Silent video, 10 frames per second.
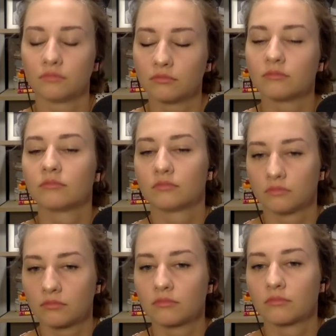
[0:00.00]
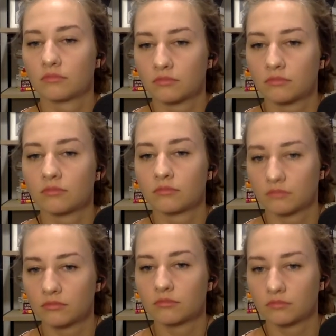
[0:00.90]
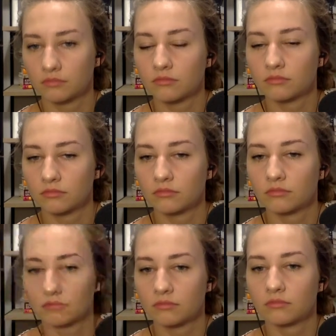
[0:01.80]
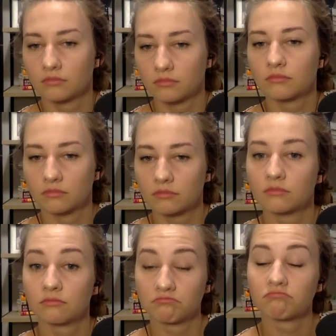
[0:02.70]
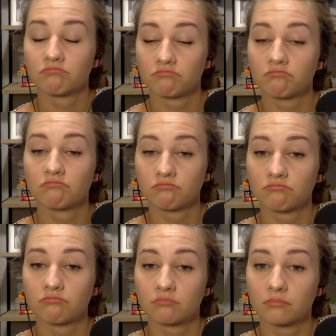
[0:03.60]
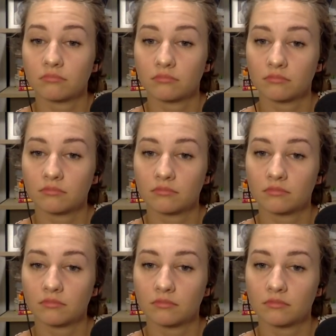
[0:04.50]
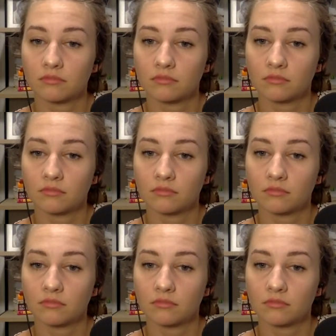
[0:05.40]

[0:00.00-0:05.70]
This person isn't speaking.